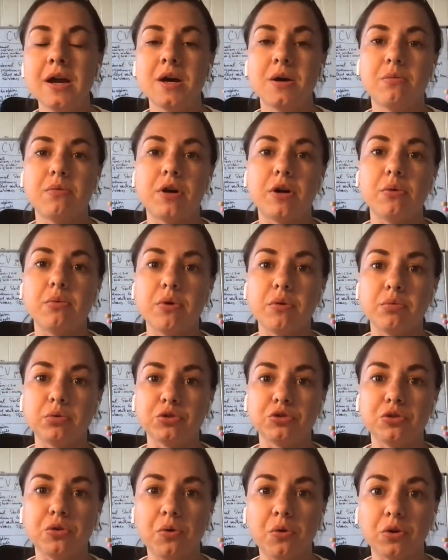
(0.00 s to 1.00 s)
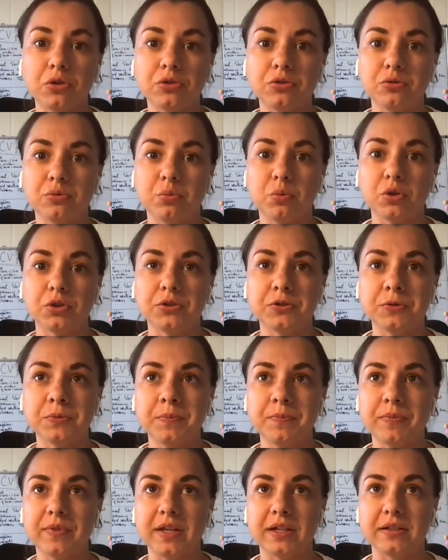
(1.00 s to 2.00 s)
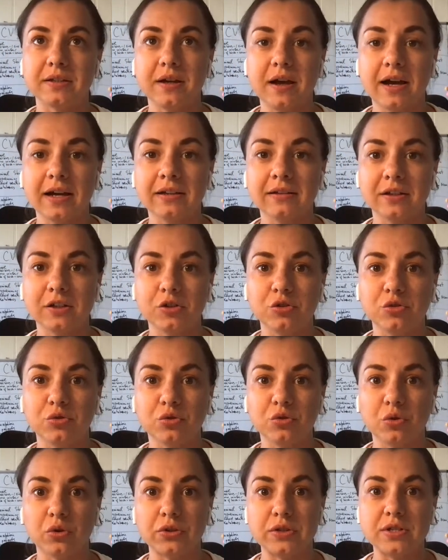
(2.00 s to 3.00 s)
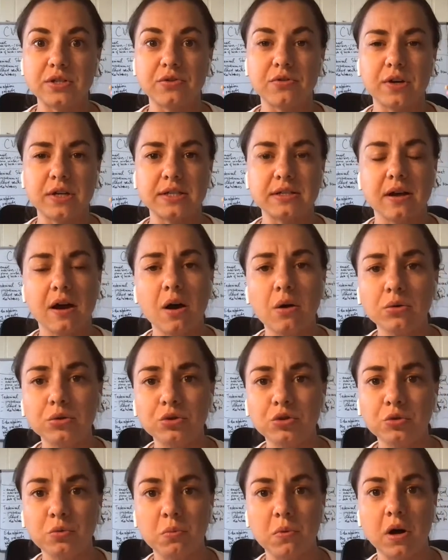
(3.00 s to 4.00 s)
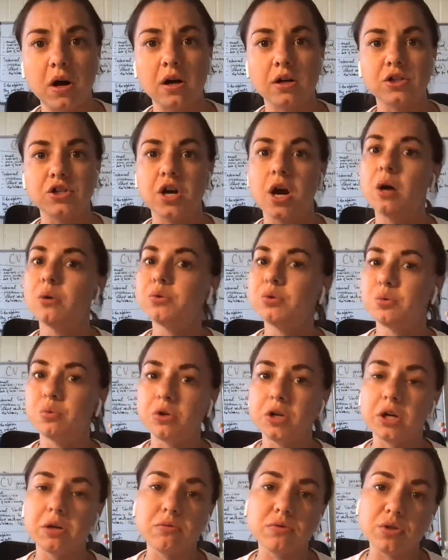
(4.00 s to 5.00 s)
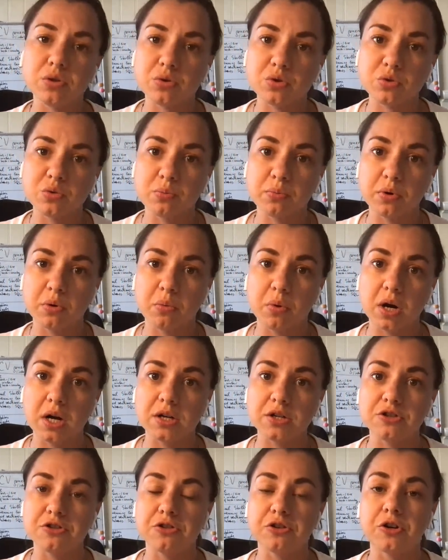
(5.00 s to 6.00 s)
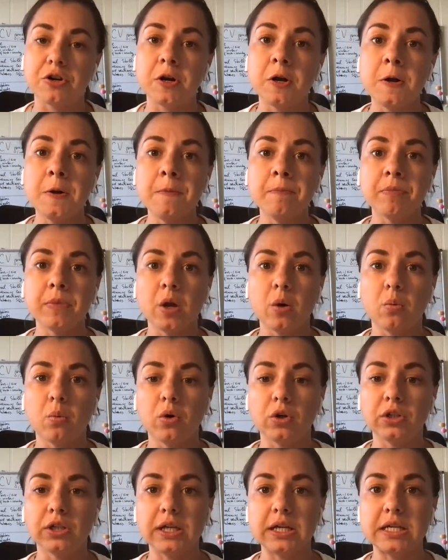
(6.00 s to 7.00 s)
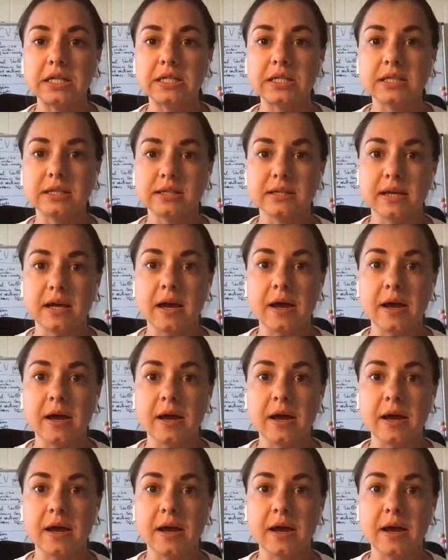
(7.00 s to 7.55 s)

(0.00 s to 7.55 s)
where we were taught what that kind of you don't stress out too much, how to work with your supervisor, what is